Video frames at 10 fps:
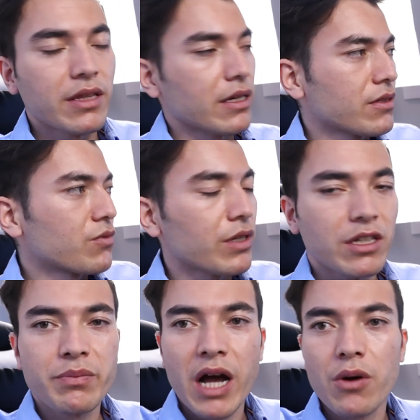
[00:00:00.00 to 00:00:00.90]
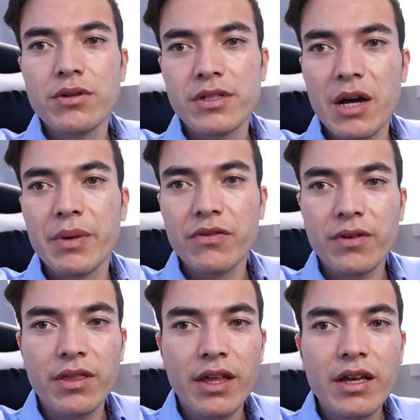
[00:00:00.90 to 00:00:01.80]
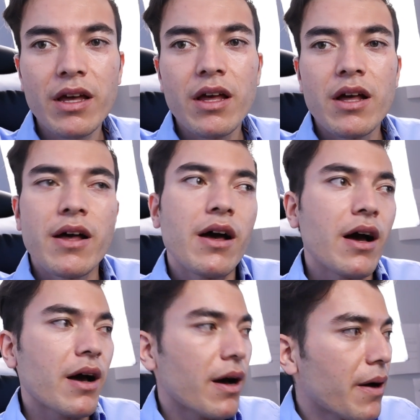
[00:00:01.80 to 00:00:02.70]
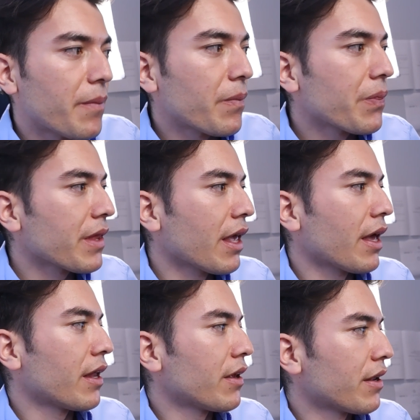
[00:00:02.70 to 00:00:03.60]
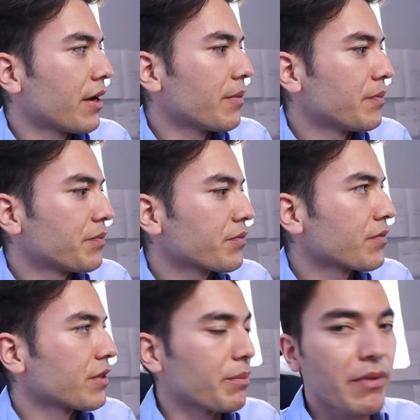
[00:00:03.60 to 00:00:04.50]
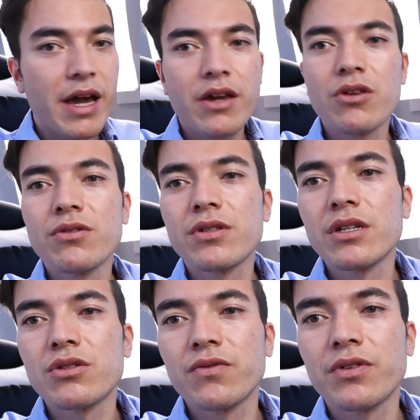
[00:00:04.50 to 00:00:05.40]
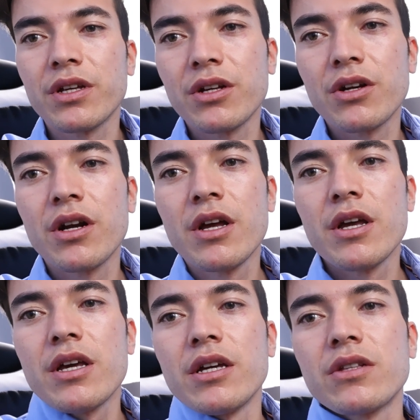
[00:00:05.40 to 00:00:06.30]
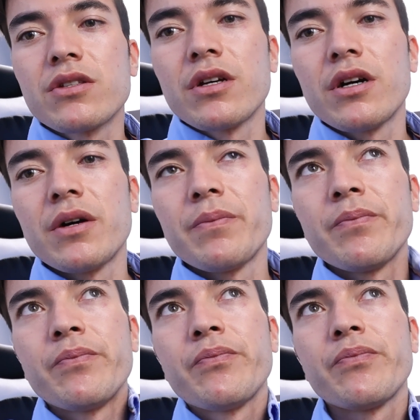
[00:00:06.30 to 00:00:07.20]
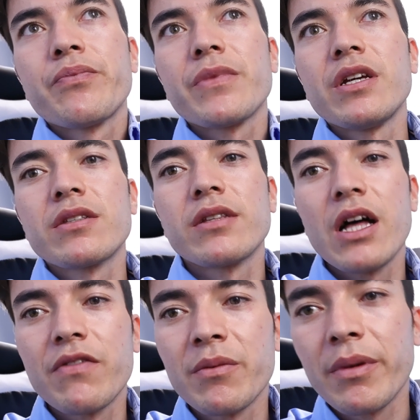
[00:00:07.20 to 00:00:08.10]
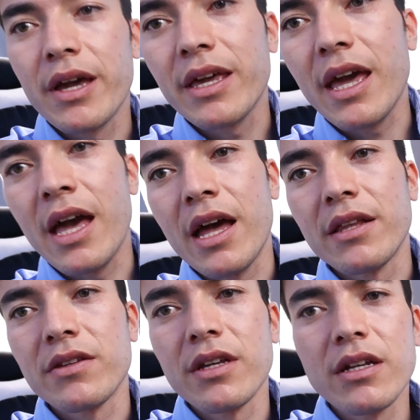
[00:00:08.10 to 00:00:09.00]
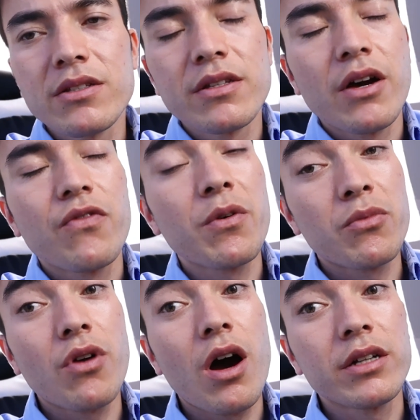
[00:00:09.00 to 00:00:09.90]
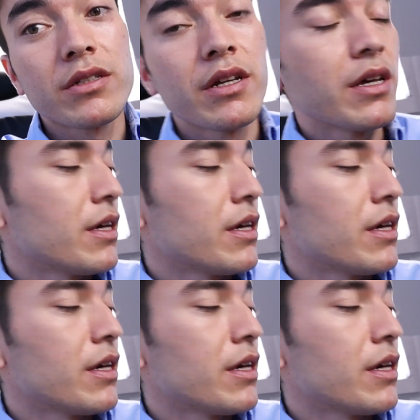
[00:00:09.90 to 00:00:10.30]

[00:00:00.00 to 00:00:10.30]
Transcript: That's really powers up everything. The mic you see is over here. It's lava mic, and it's from Rode.